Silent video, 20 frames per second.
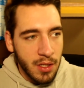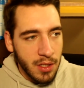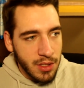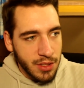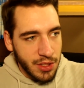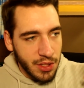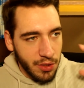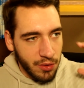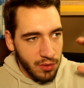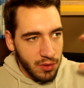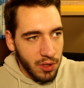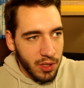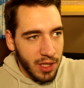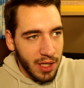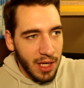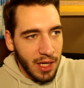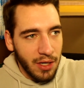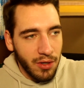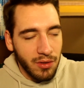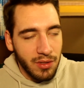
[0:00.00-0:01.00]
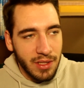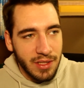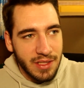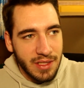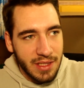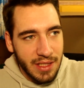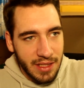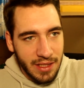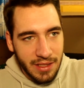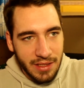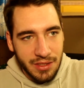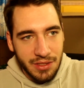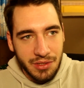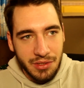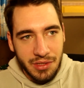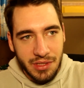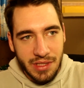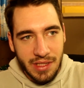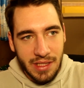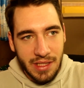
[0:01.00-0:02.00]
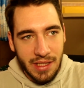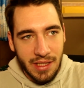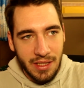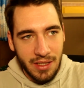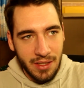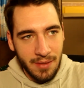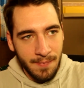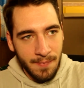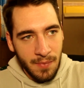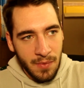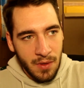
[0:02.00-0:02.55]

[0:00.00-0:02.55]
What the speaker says: So you're looking at your listings, you see